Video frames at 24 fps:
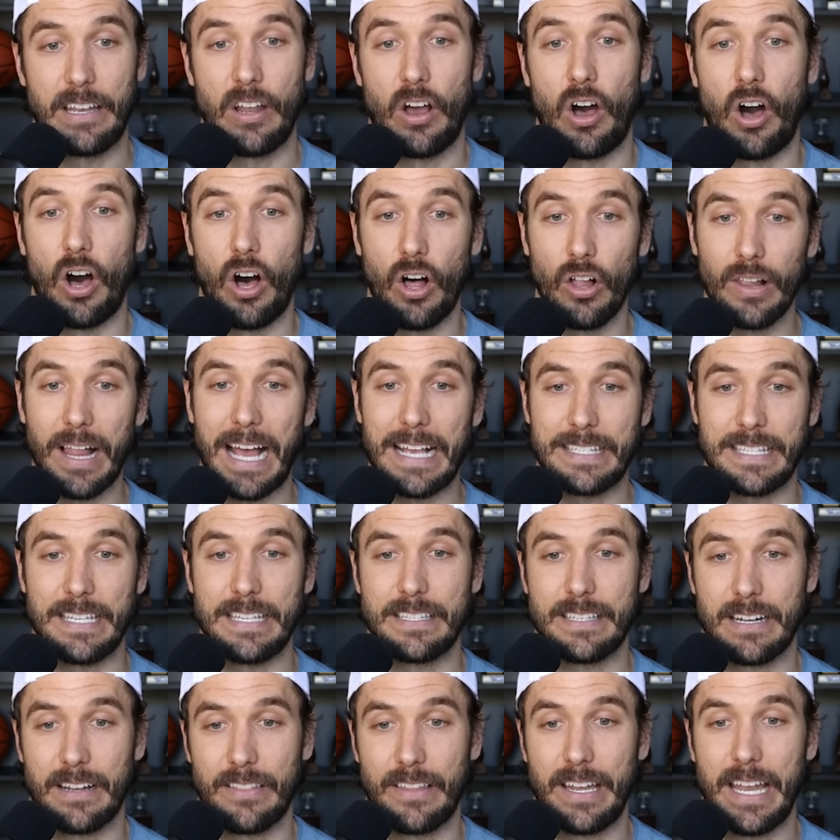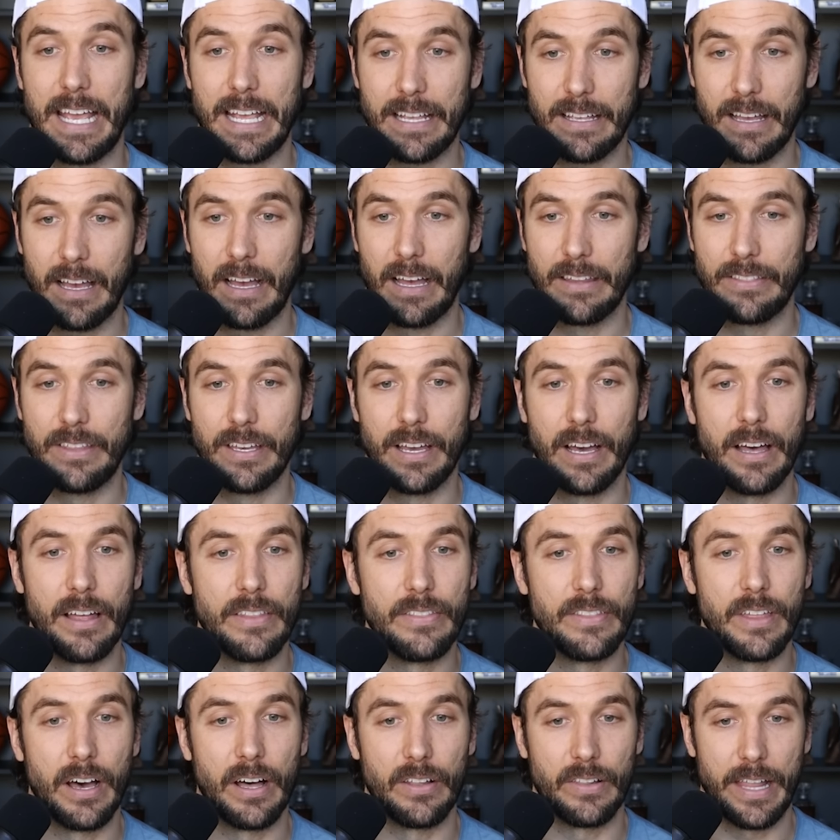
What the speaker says: All last season on the